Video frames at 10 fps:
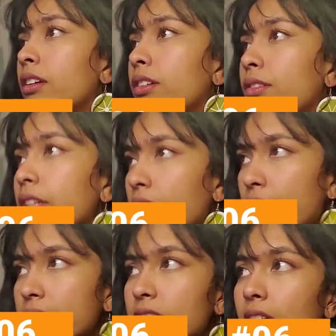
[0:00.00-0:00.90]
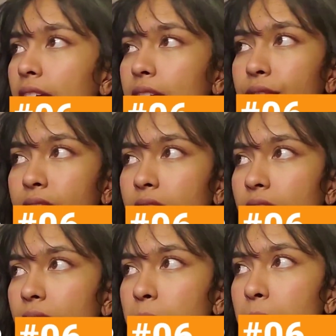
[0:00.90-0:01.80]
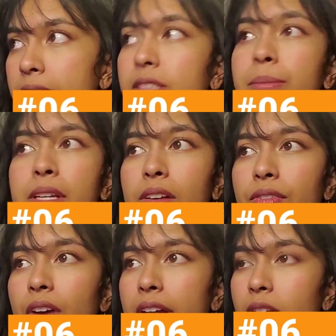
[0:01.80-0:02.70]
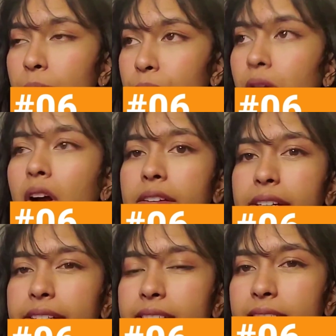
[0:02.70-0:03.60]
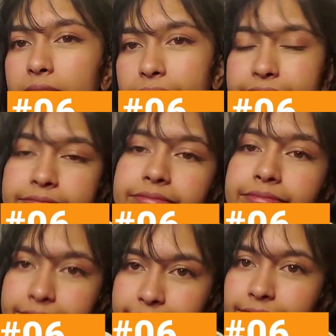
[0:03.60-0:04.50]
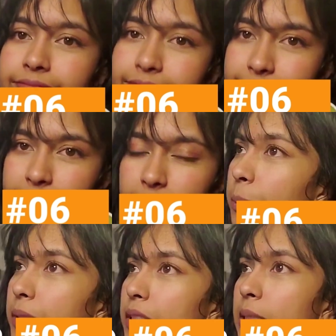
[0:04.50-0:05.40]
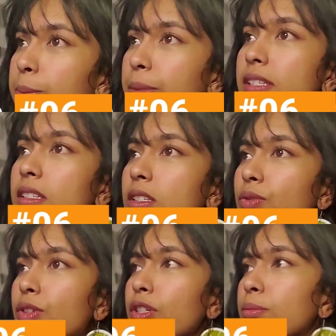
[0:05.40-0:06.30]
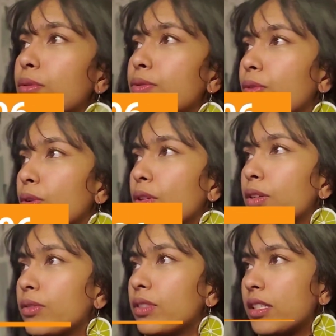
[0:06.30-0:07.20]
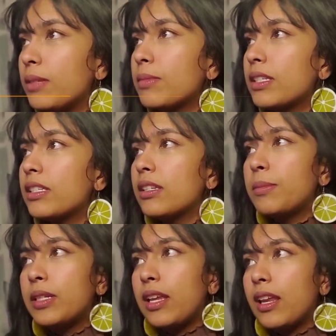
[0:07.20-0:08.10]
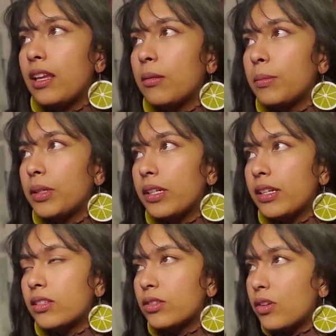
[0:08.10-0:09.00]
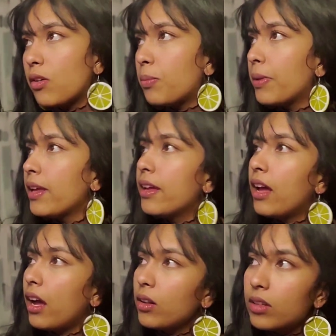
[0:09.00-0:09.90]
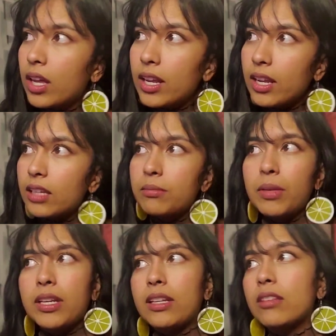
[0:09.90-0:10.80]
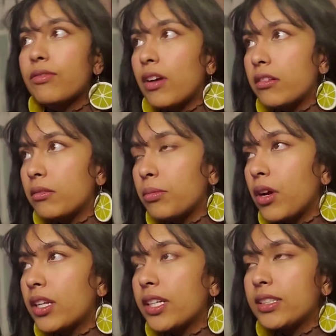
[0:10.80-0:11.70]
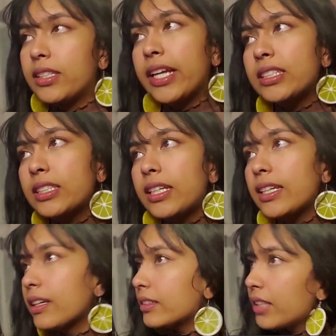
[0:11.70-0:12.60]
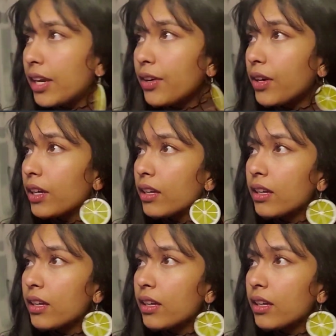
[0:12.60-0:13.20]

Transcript: Realize not everything must be a final product. Building pieces for your portfolio seems intimidating. Building a scope, outlining, making the final product, testing, etc.